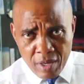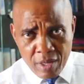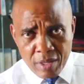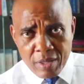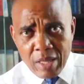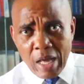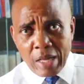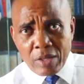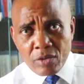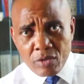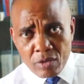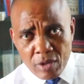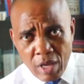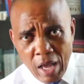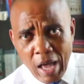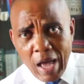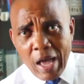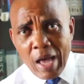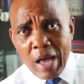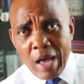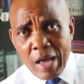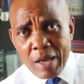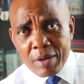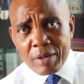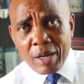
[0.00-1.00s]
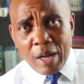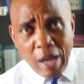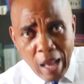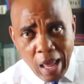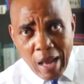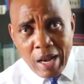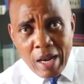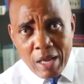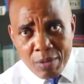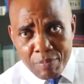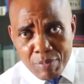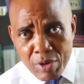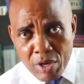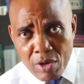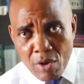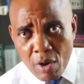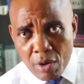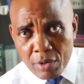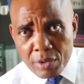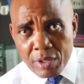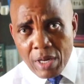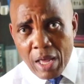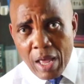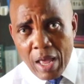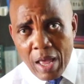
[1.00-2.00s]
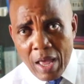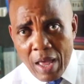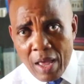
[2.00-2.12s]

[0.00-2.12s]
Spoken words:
that are clearly beyond,